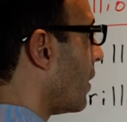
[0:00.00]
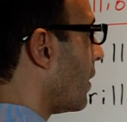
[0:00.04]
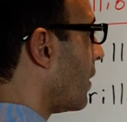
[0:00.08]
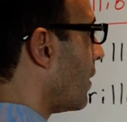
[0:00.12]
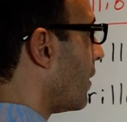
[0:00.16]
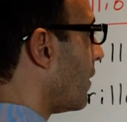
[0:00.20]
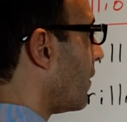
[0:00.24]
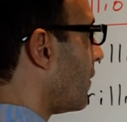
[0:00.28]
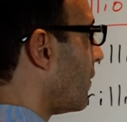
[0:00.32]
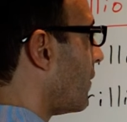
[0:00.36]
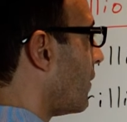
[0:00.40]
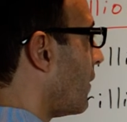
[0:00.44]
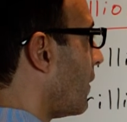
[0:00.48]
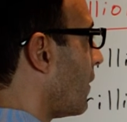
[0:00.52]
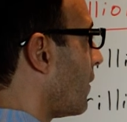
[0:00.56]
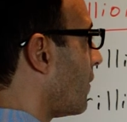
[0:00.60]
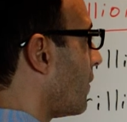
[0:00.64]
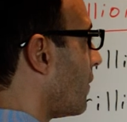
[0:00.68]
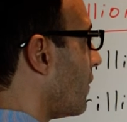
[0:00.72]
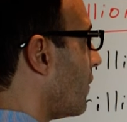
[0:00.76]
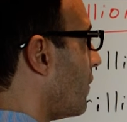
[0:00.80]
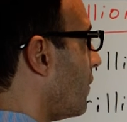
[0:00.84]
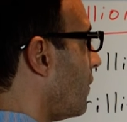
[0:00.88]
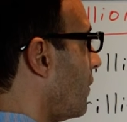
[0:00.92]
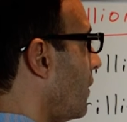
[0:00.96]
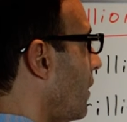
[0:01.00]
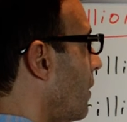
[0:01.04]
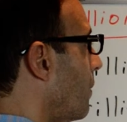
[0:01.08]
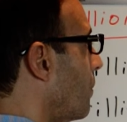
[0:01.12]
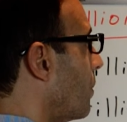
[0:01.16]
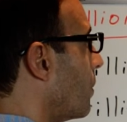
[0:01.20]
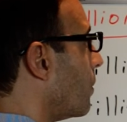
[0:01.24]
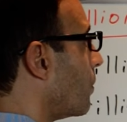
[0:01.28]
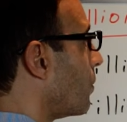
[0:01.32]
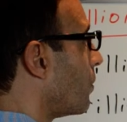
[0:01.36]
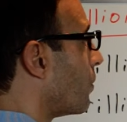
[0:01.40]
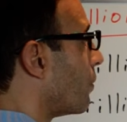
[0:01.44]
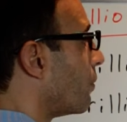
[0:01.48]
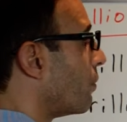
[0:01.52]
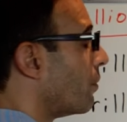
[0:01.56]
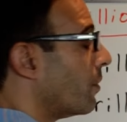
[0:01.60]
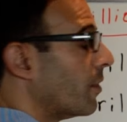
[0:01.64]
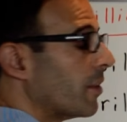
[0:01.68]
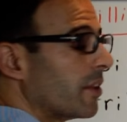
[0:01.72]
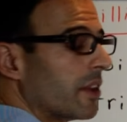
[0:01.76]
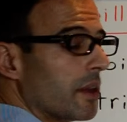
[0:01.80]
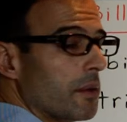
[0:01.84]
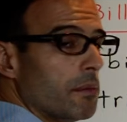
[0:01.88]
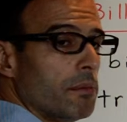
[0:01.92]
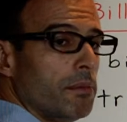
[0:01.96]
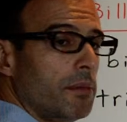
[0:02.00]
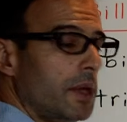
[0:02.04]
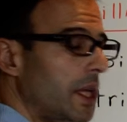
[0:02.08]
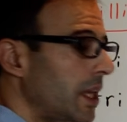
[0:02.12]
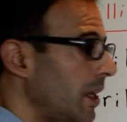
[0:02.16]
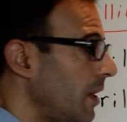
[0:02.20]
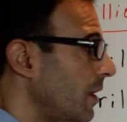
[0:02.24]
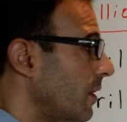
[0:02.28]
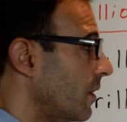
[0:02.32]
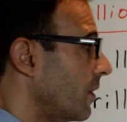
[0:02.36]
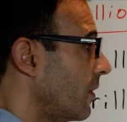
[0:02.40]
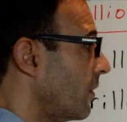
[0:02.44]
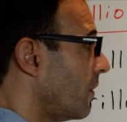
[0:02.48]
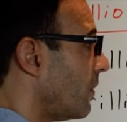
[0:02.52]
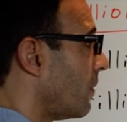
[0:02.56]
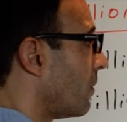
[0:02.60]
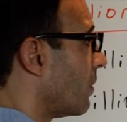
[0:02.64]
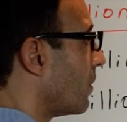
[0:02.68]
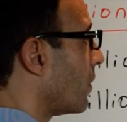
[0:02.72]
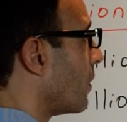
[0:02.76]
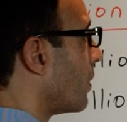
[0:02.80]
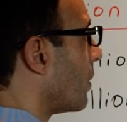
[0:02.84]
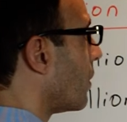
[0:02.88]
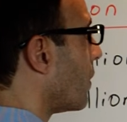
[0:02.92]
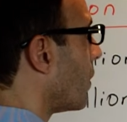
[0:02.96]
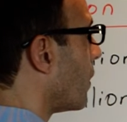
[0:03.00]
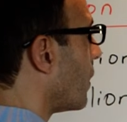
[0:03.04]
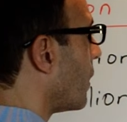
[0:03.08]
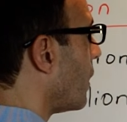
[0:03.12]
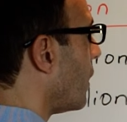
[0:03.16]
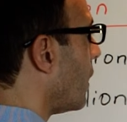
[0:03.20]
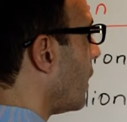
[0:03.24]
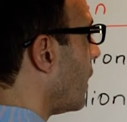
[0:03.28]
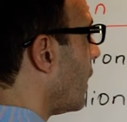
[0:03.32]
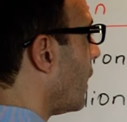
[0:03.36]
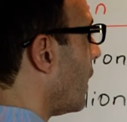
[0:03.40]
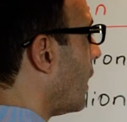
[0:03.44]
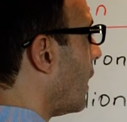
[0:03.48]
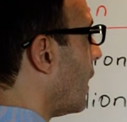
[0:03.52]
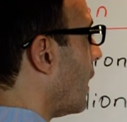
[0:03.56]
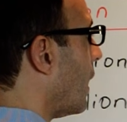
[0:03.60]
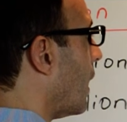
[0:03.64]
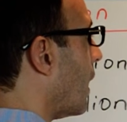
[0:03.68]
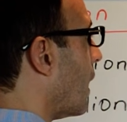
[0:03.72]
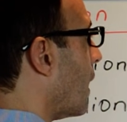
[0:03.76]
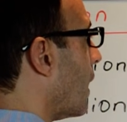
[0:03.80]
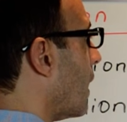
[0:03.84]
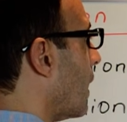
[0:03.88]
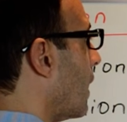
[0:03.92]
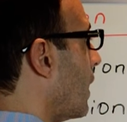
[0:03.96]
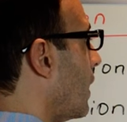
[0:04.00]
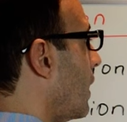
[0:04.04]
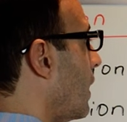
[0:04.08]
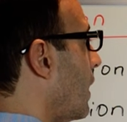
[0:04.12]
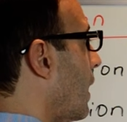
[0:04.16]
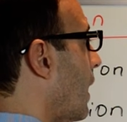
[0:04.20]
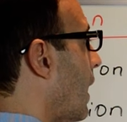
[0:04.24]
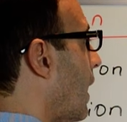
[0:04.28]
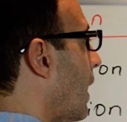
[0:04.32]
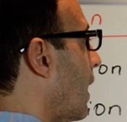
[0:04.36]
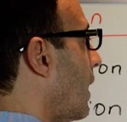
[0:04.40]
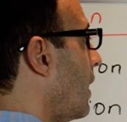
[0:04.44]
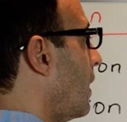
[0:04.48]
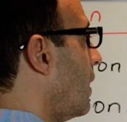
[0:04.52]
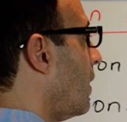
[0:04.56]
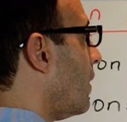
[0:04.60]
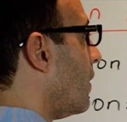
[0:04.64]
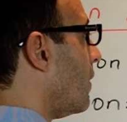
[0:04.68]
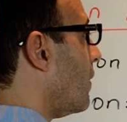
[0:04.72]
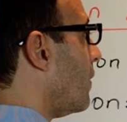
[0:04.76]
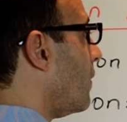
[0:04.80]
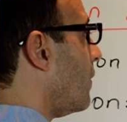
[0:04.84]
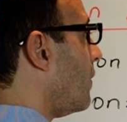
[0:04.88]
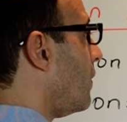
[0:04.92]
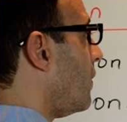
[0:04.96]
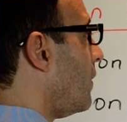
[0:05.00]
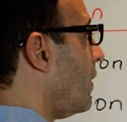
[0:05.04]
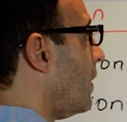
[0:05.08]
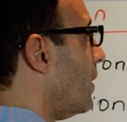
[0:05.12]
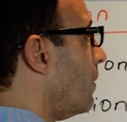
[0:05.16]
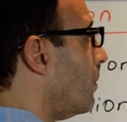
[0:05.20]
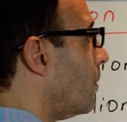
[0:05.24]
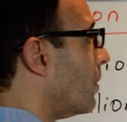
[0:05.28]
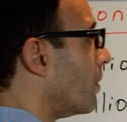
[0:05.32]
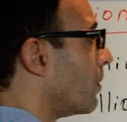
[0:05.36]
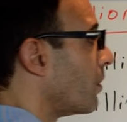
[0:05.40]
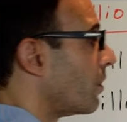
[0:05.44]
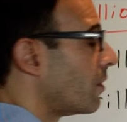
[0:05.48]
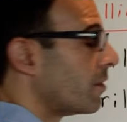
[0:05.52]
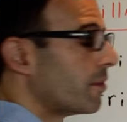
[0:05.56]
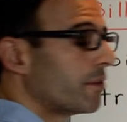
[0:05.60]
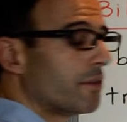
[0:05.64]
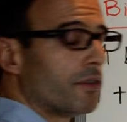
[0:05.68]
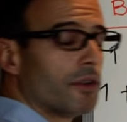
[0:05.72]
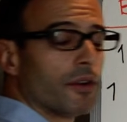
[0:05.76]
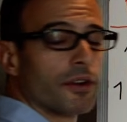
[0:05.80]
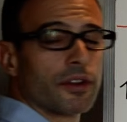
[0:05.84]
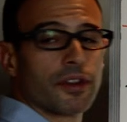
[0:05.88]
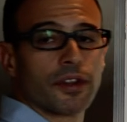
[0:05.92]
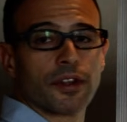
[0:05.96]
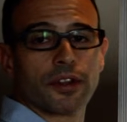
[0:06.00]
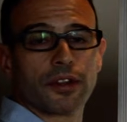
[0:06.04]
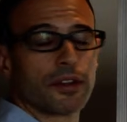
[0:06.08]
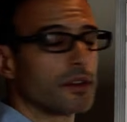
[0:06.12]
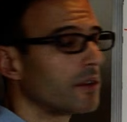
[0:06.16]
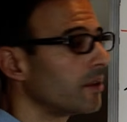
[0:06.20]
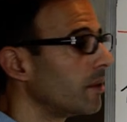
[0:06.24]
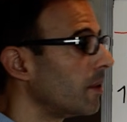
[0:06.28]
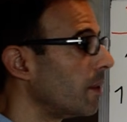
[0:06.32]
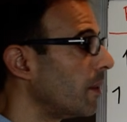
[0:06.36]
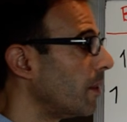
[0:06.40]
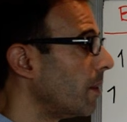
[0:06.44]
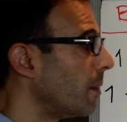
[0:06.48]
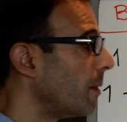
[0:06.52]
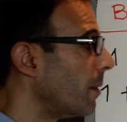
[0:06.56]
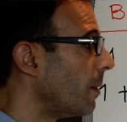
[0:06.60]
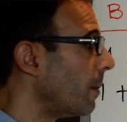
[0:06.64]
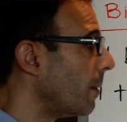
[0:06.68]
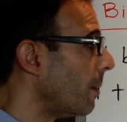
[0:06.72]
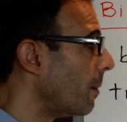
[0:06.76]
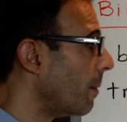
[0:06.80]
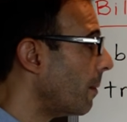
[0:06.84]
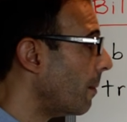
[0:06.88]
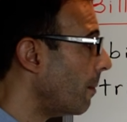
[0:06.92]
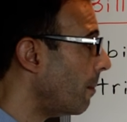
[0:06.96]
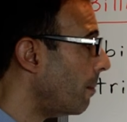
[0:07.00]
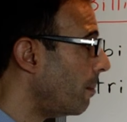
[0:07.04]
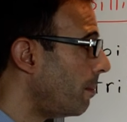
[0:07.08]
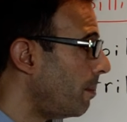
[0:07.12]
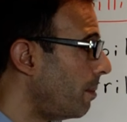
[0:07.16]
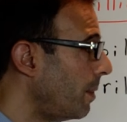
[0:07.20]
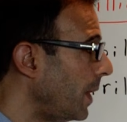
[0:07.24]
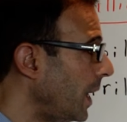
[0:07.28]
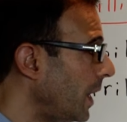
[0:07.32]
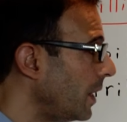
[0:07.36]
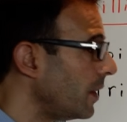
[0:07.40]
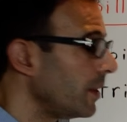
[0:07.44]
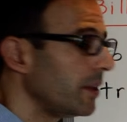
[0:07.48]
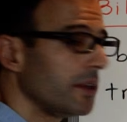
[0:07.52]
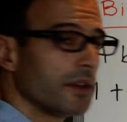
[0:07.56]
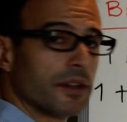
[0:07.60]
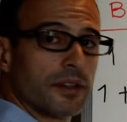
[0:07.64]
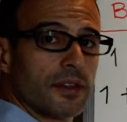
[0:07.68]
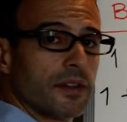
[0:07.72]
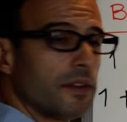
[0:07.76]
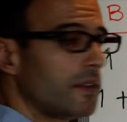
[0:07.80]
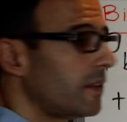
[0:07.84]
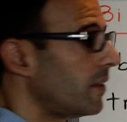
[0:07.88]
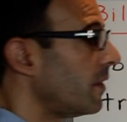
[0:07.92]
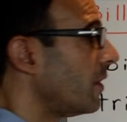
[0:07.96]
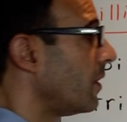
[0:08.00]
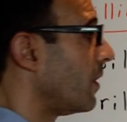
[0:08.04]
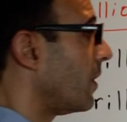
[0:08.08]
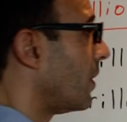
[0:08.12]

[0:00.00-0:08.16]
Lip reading: 6 zeros for the millions, 9 zeros for the billions,